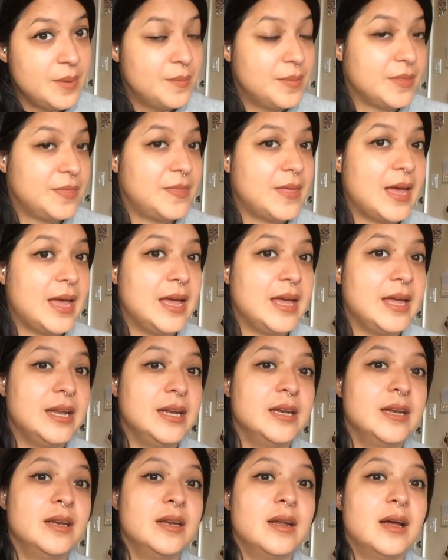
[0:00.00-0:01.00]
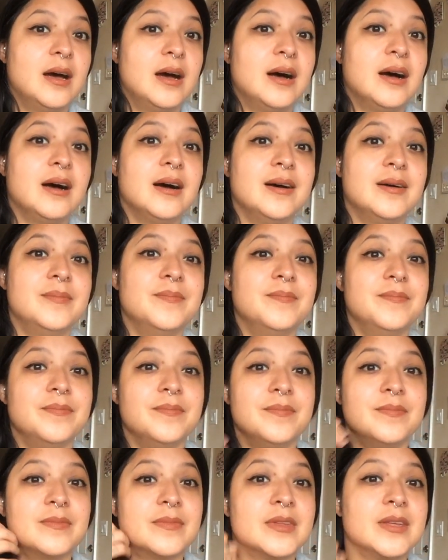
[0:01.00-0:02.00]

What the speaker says: But then